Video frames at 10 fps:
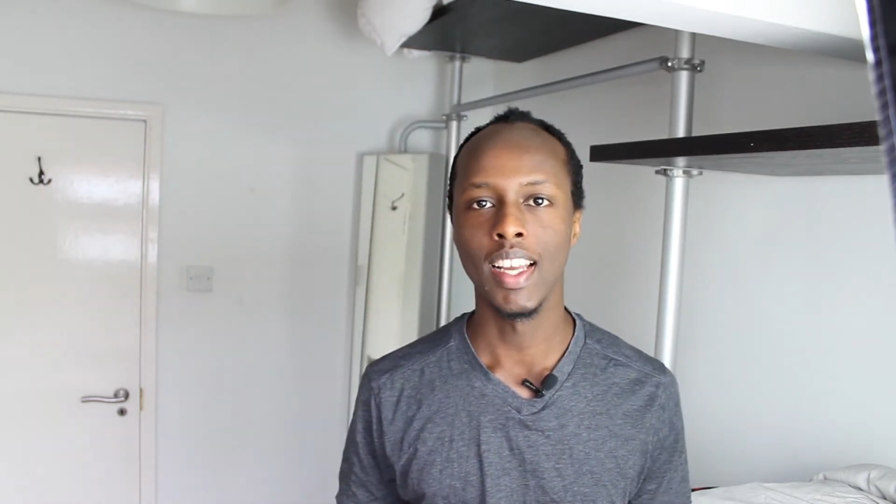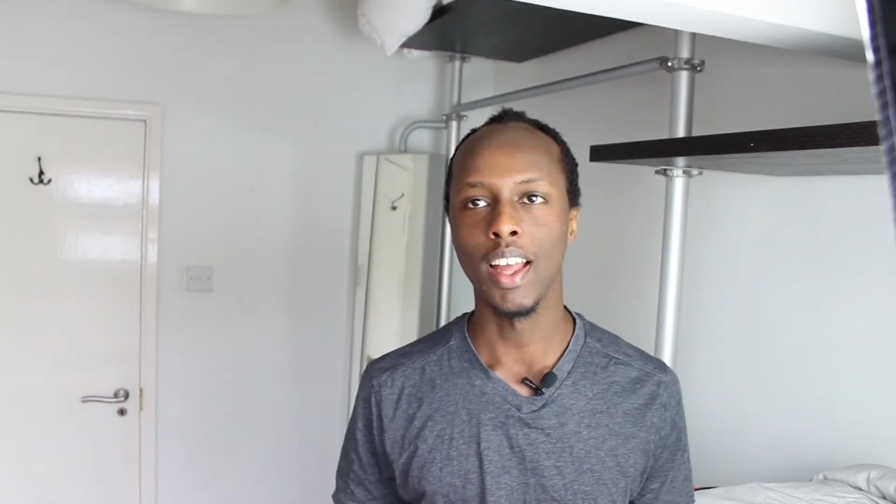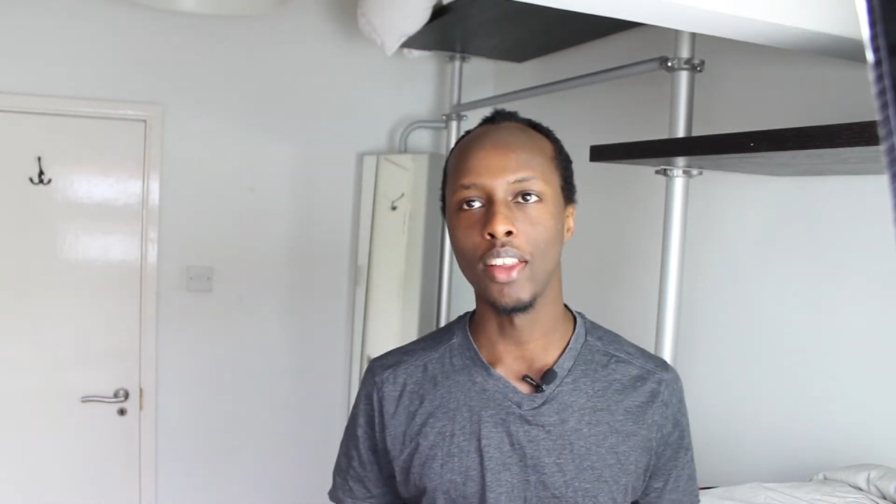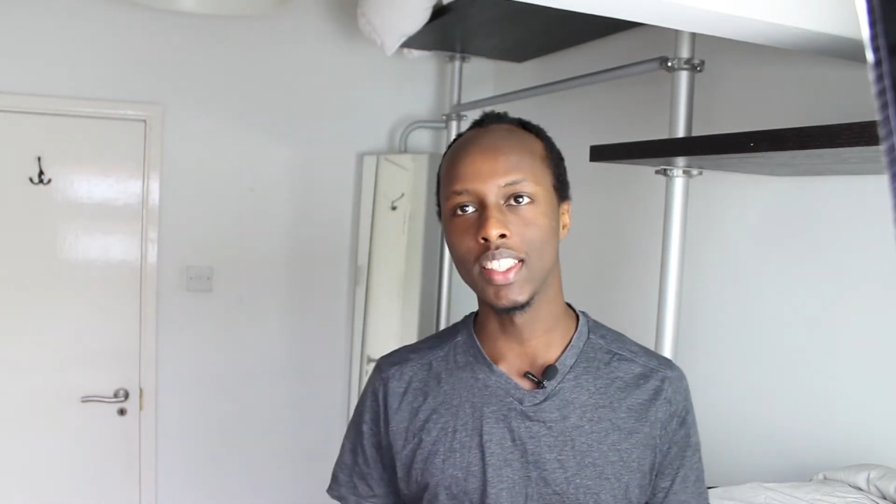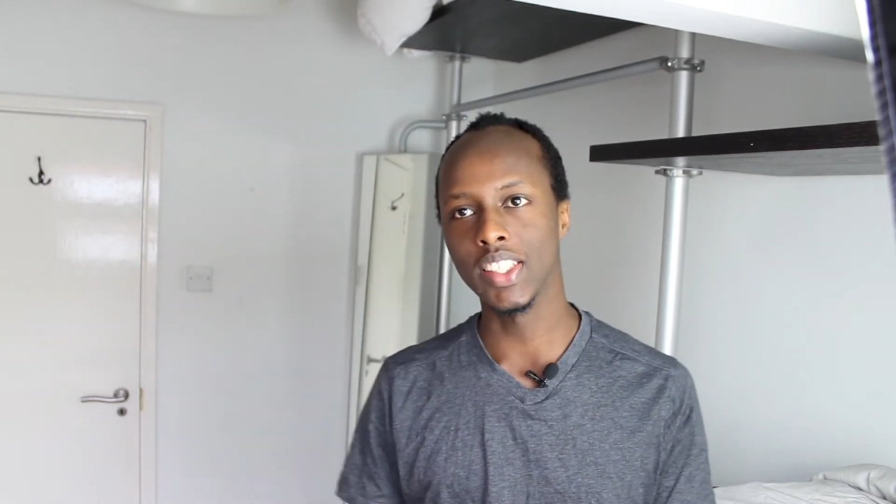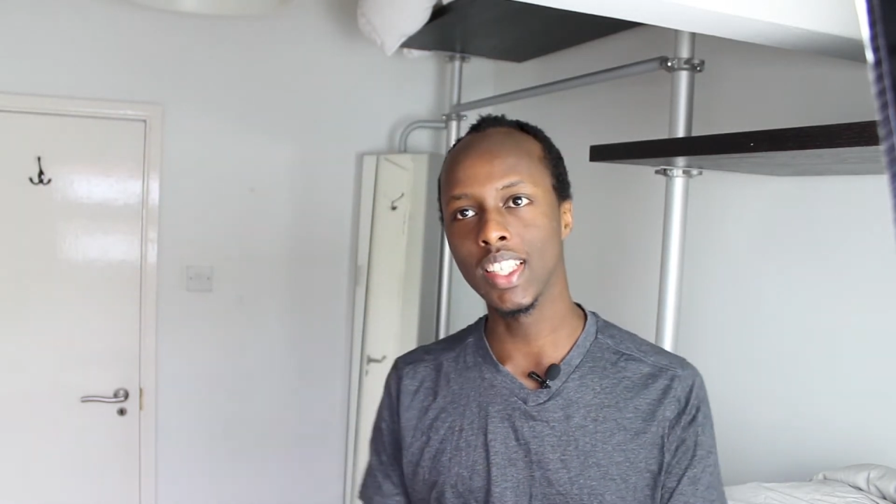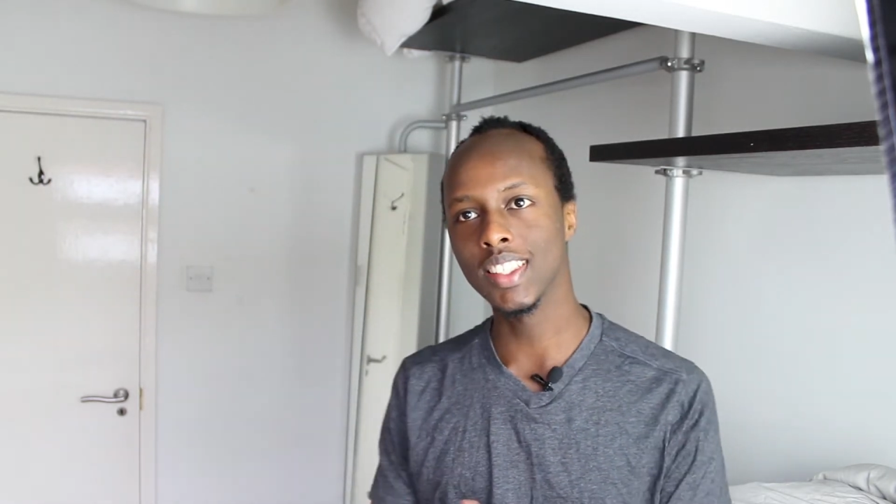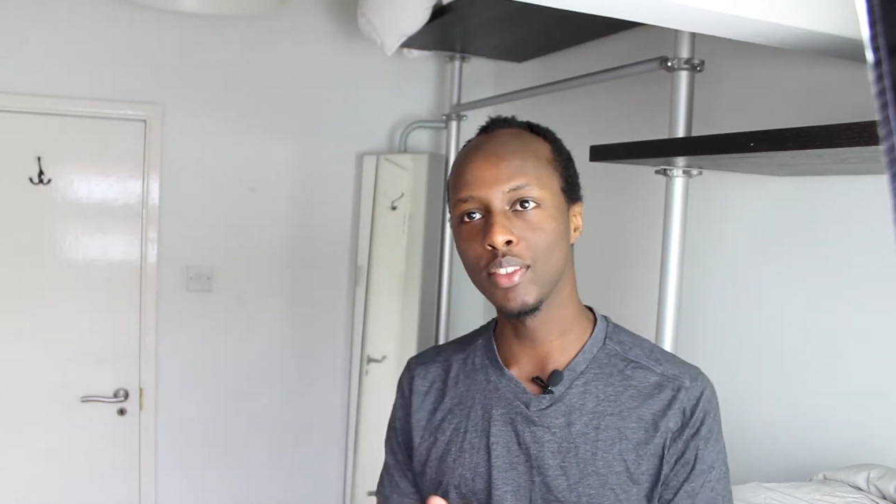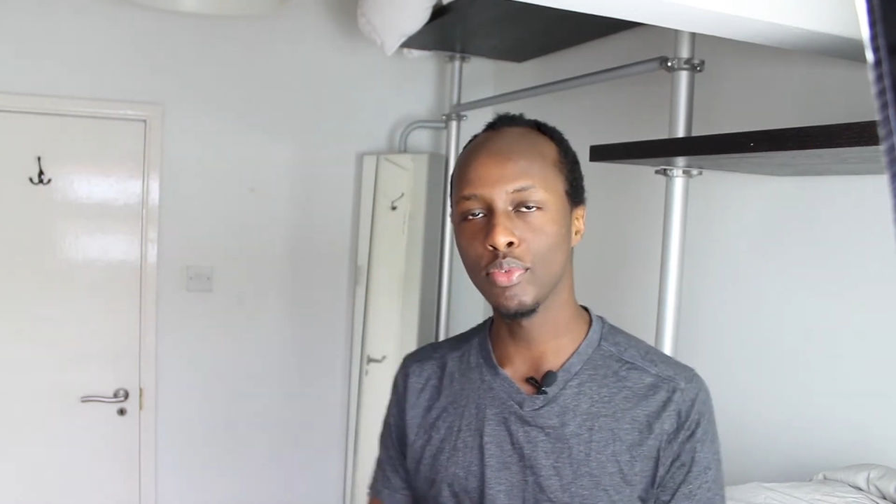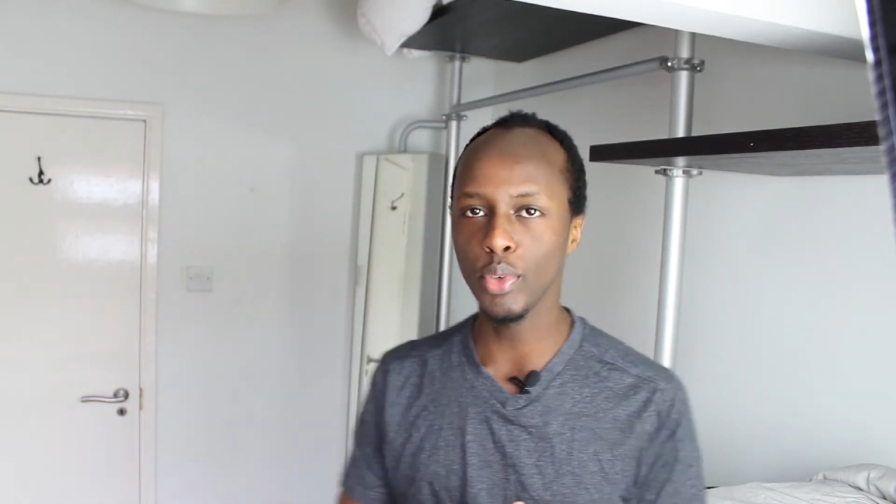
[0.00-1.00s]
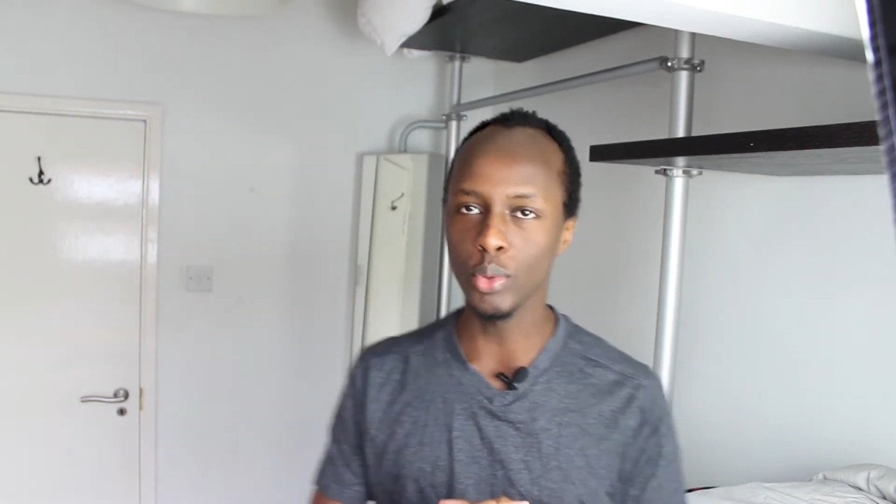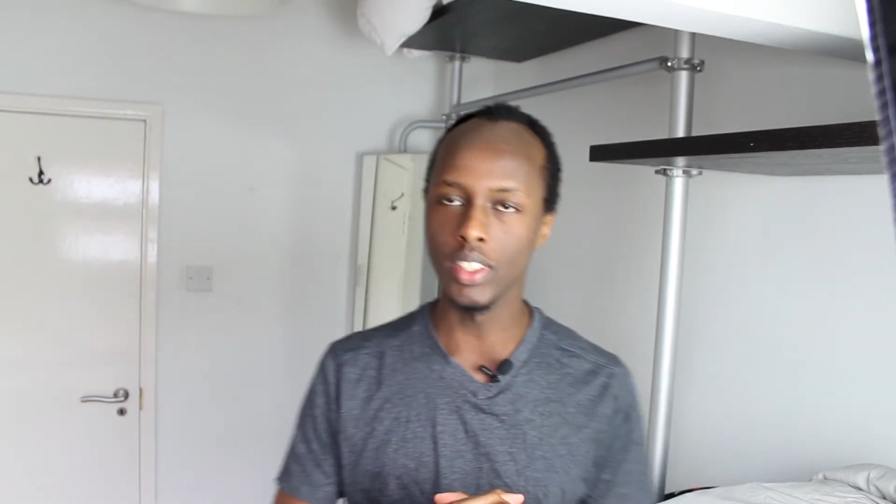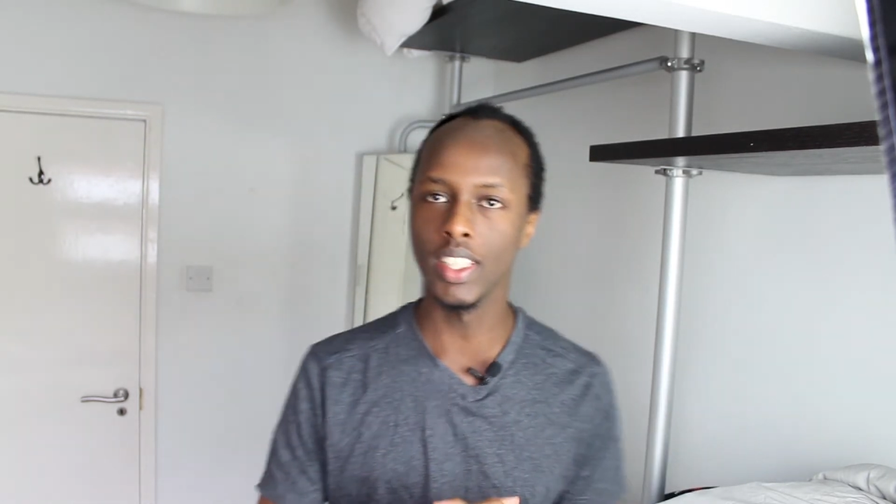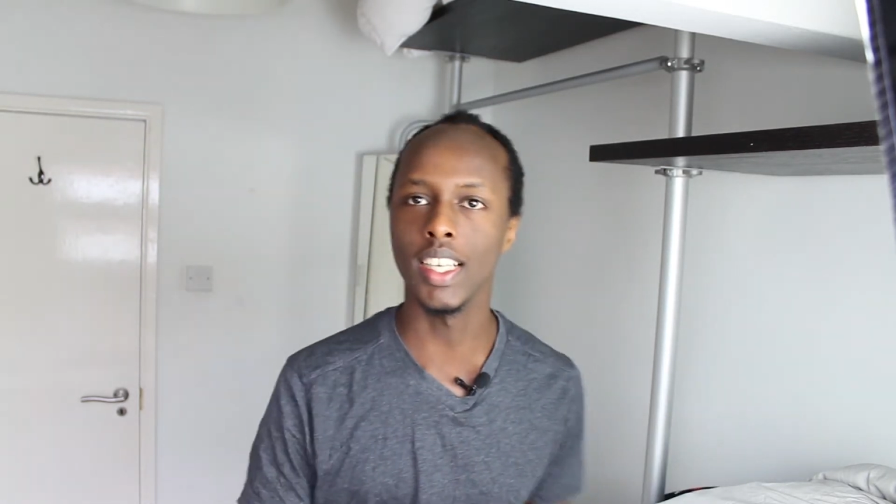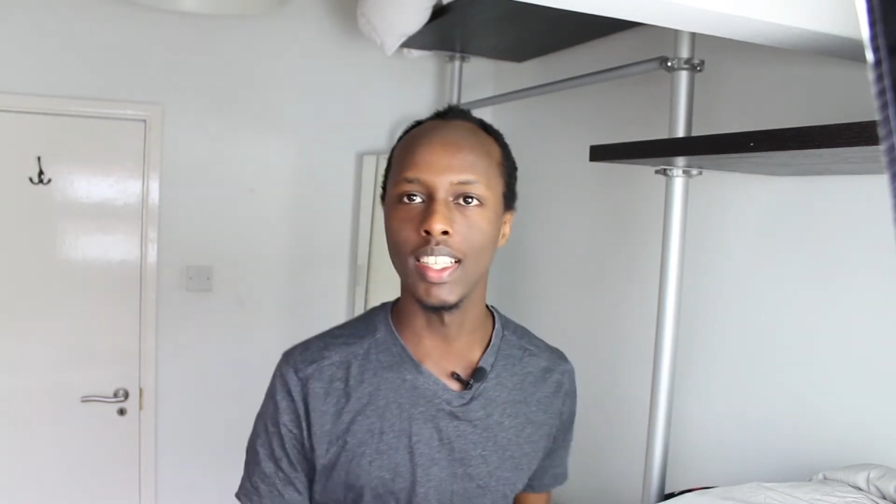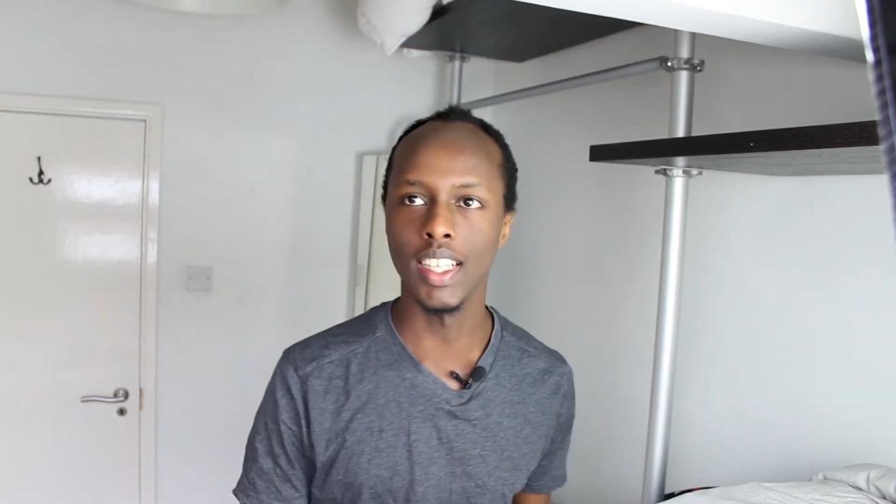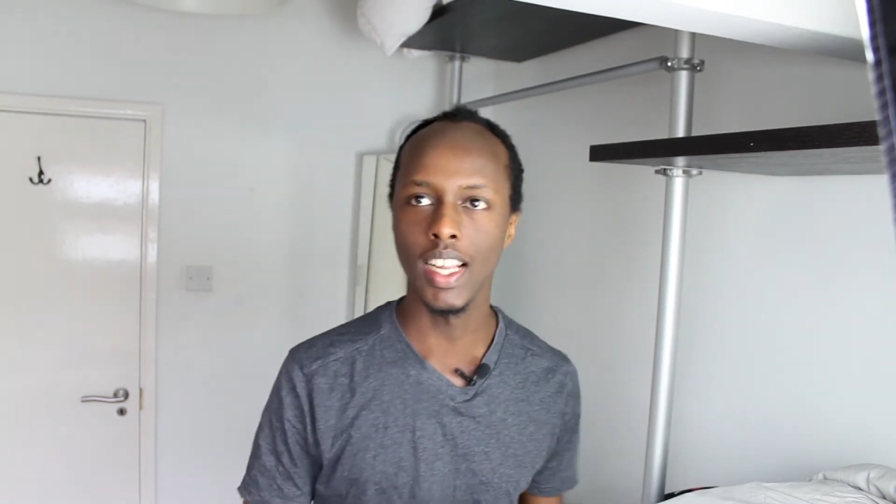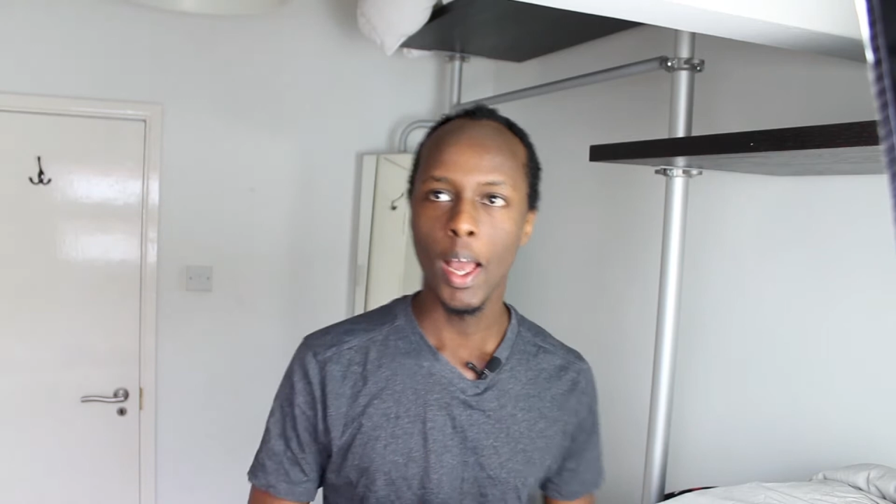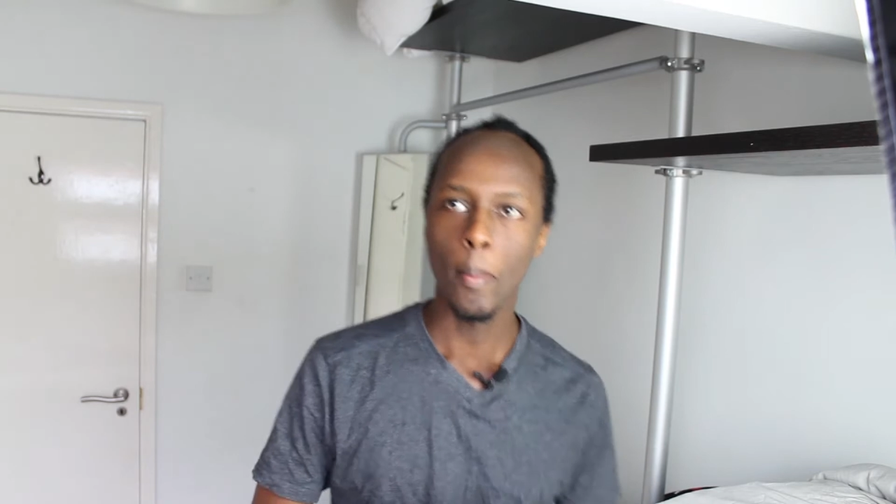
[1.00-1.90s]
Now, there's a certain food in